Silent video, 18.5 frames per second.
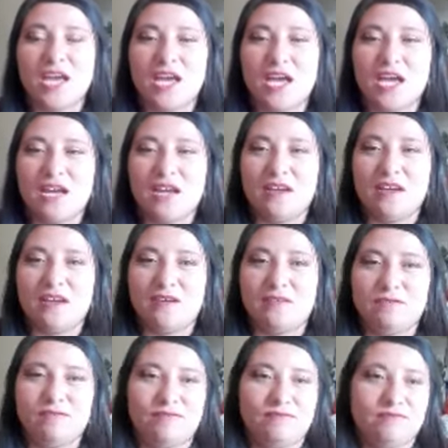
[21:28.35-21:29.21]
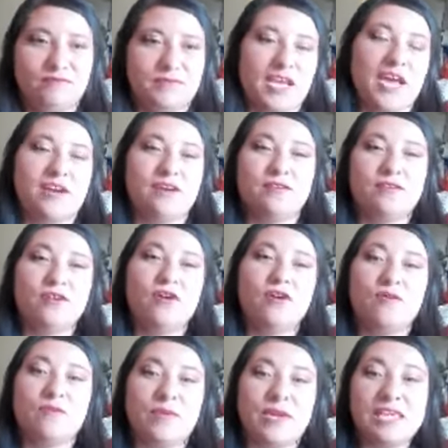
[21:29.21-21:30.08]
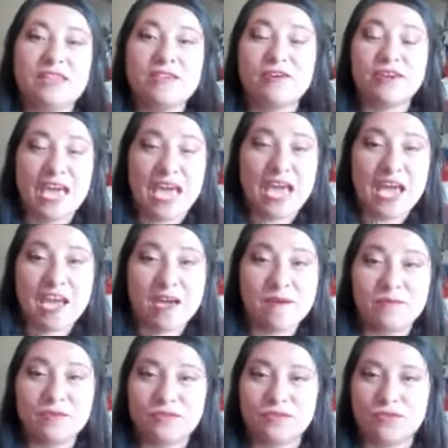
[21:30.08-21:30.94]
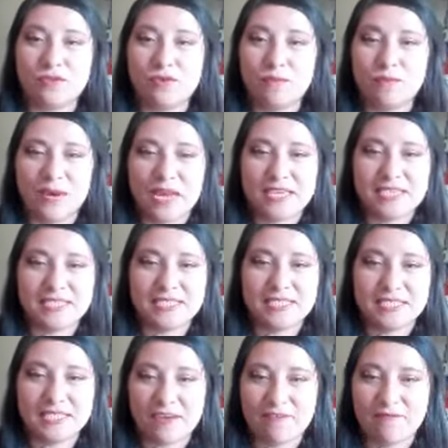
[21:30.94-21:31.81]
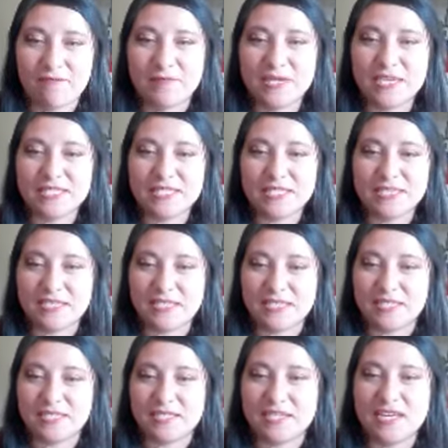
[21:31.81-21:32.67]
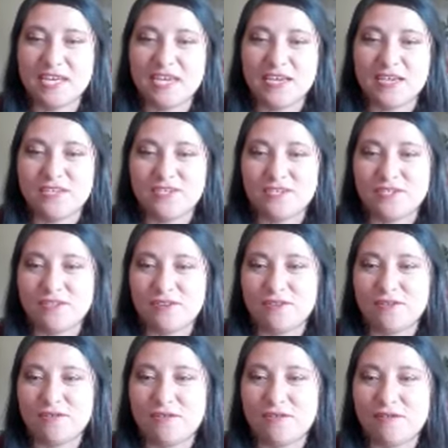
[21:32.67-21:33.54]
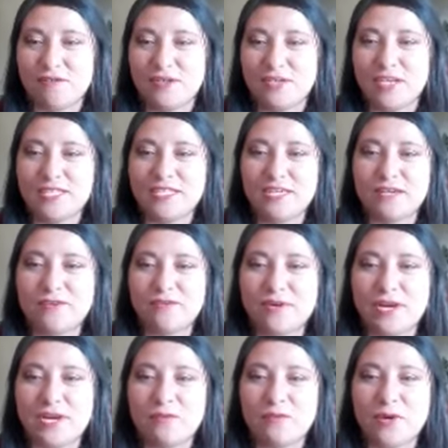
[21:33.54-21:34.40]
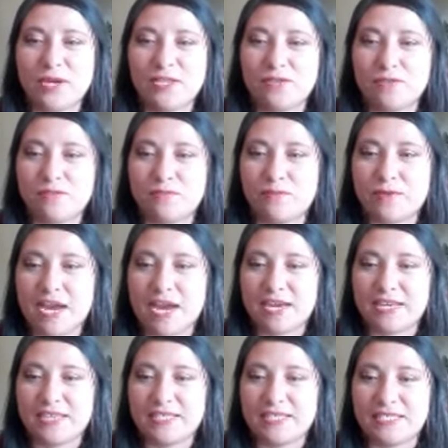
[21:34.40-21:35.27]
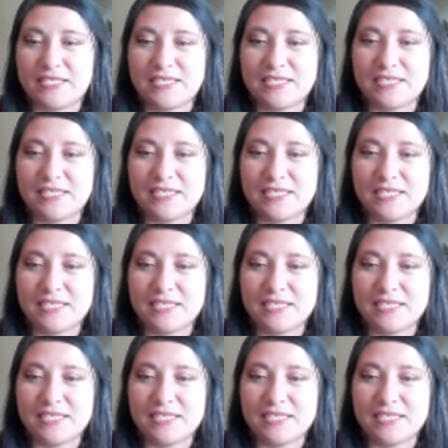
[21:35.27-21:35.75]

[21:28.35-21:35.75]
I don't know, video games or places they've visited. So it's a great way to practice.